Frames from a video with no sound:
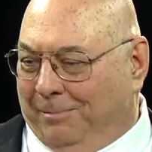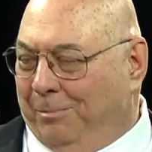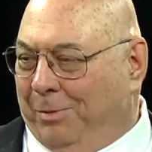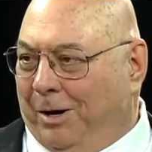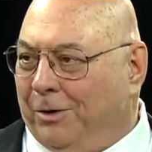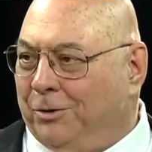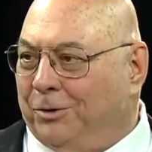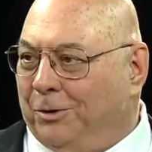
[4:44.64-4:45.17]

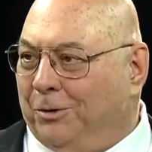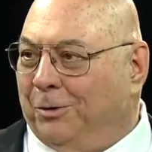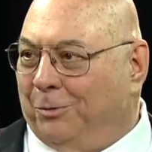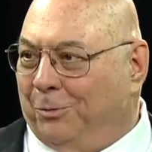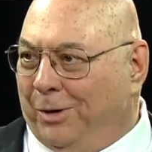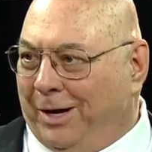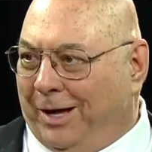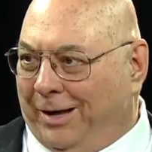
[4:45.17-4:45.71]
parcel
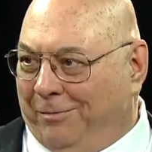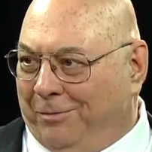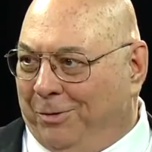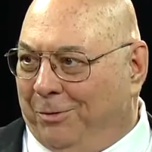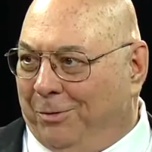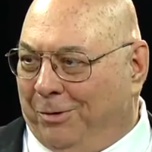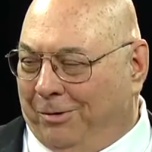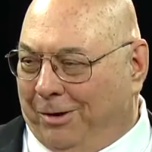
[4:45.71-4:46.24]
or what have
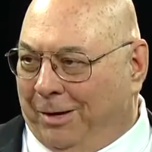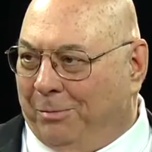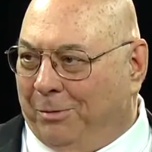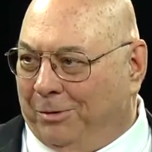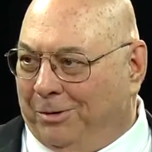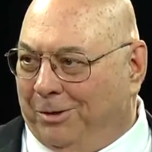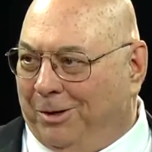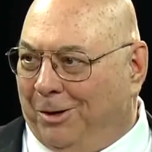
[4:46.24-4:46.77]
you, and are
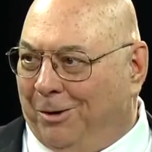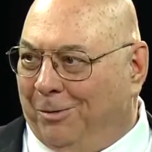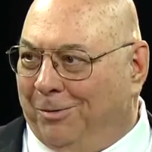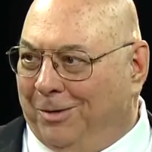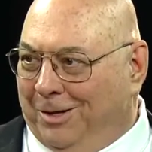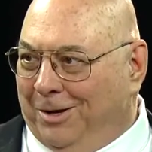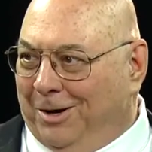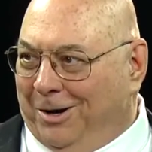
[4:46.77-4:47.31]
able to go
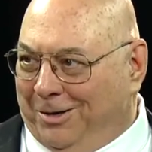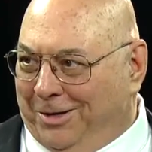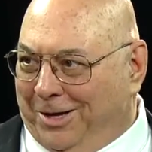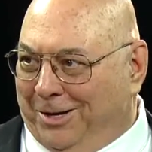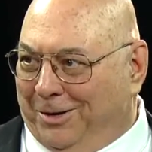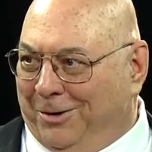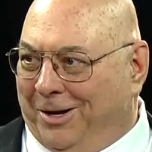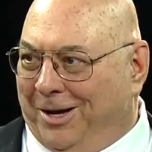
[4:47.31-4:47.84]
on
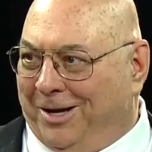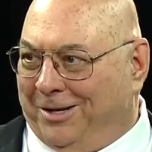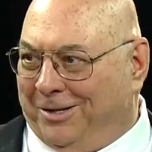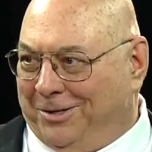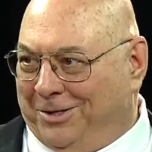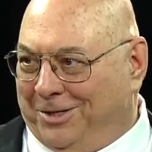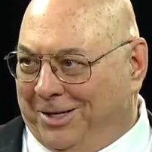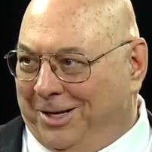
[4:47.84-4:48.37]
the internet
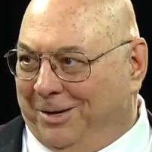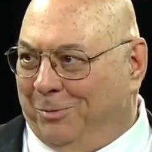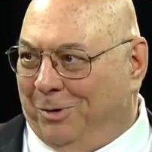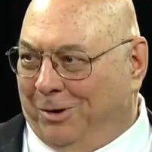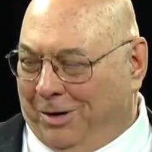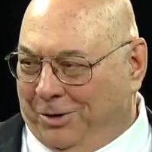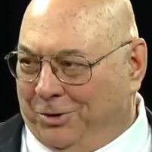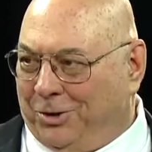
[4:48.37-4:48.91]
and see
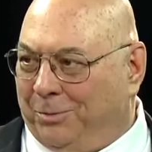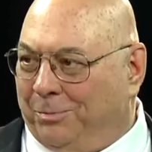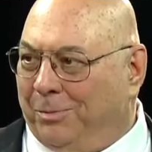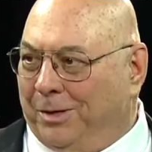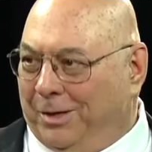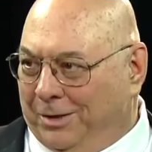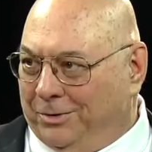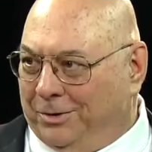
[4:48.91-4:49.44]
where our
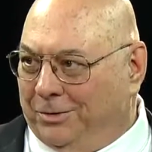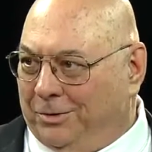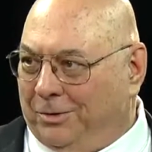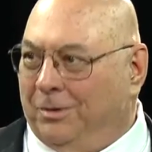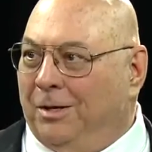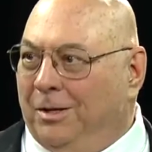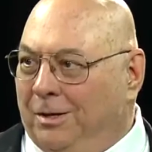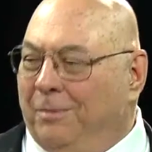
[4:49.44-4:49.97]
shipment is. These
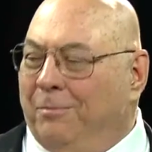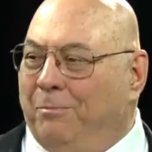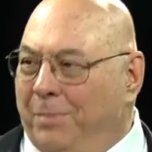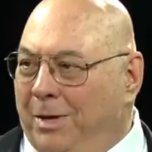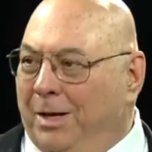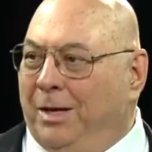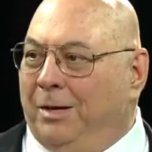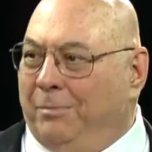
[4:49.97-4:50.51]
are
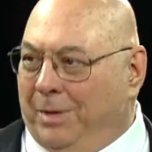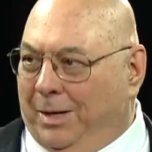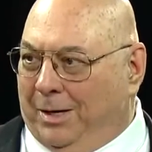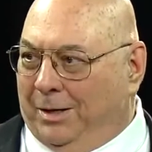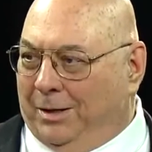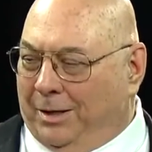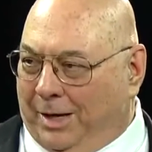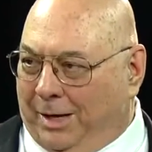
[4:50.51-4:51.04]
many,
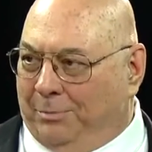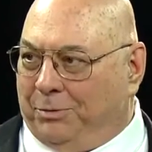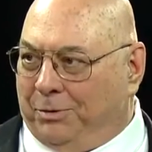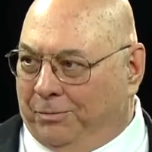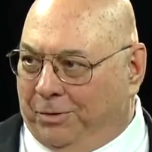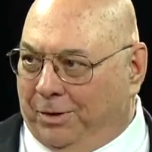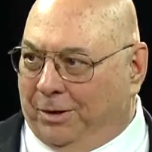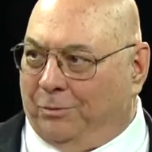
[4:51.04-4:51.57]
many types
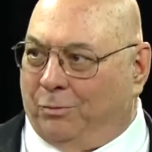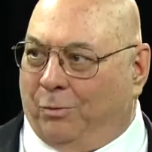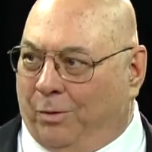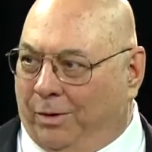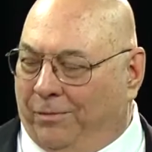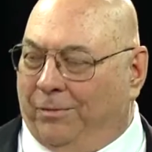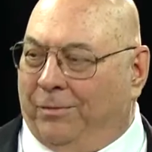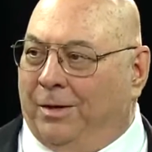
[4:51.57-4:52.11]
of things where
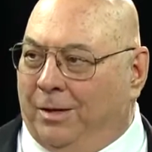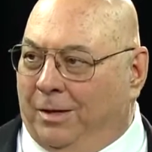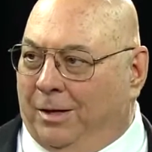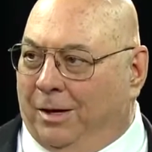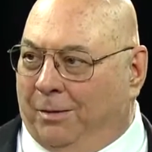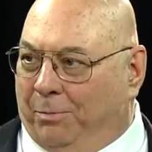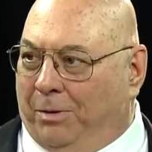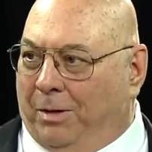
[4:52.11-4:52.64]
we've
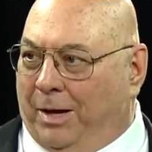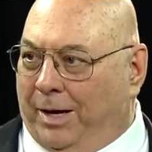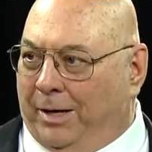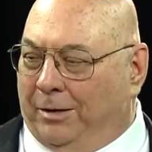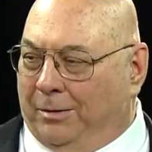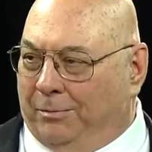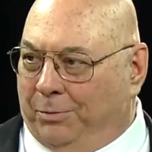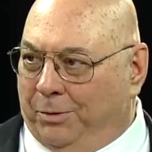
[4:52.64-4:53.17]

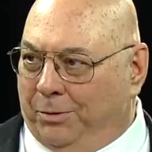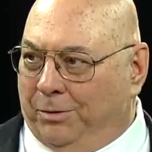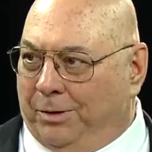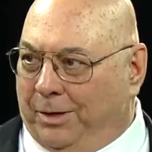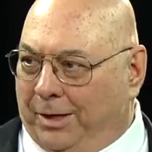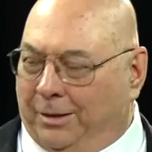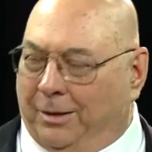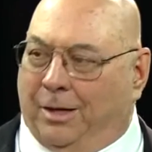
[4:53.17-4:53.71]
applied computer
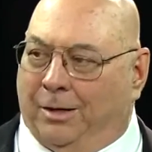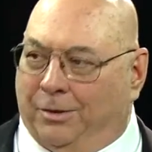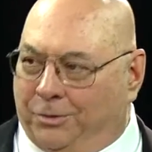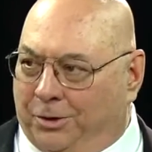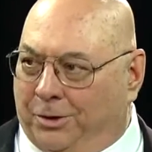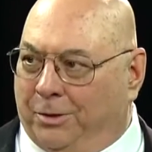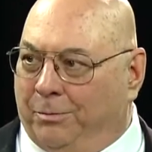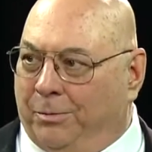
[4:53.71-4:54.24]

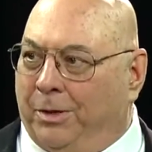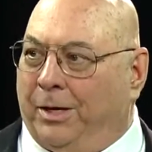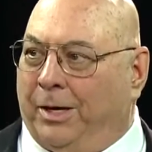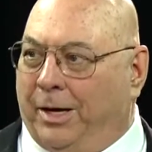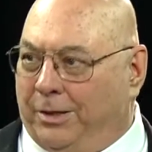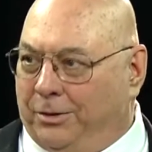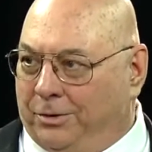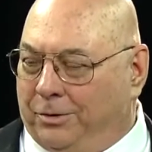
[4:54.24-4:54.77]
technology,
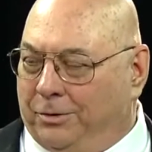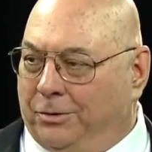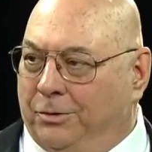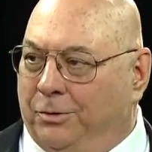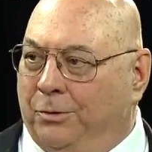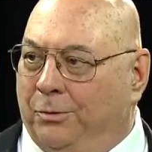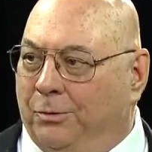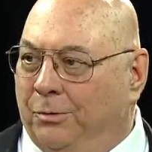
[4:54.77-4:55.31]
communications
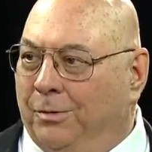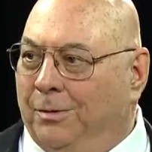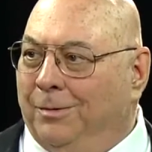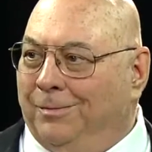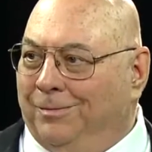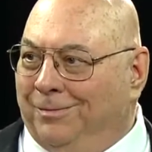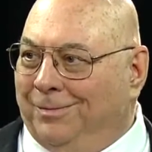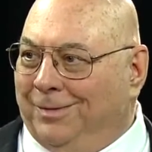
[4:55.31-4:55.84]
to
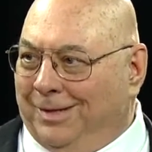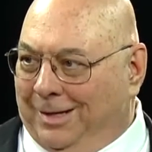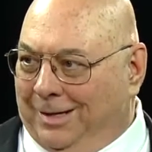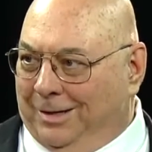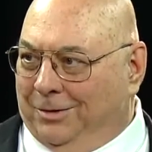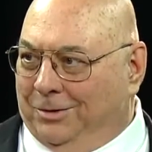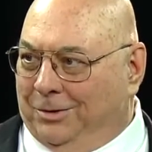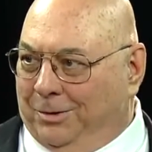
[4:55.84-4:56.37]

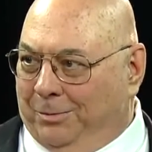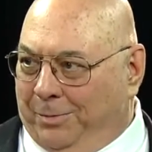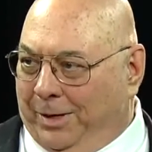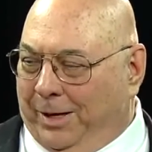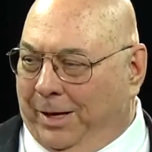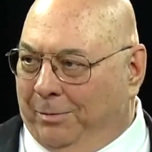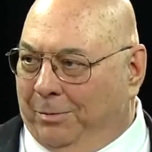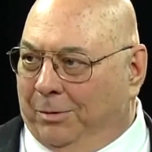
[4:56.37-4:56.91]
things to
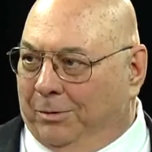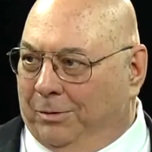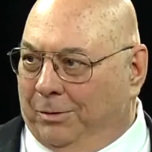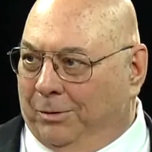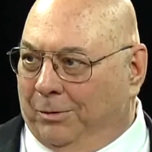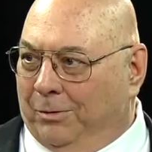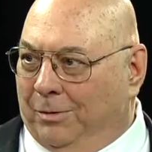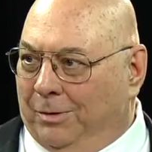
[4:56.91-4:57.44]
be able
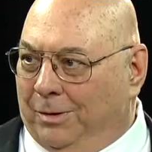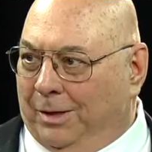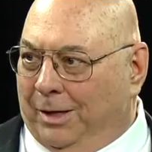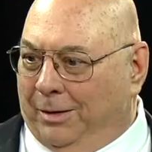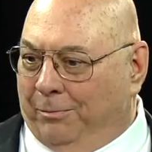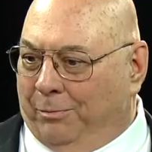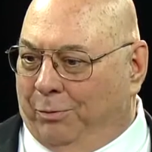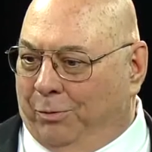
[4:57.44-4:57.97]
to
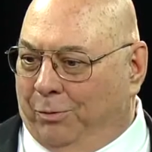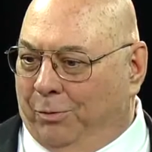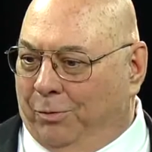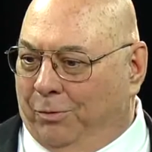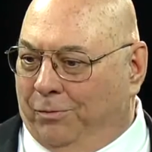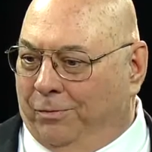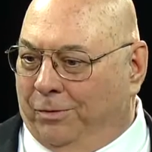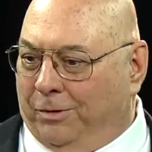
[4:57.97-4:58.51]

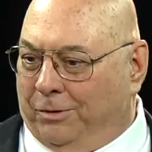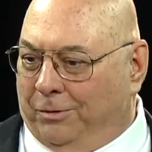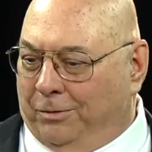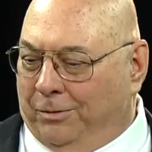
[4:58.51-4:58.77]
improve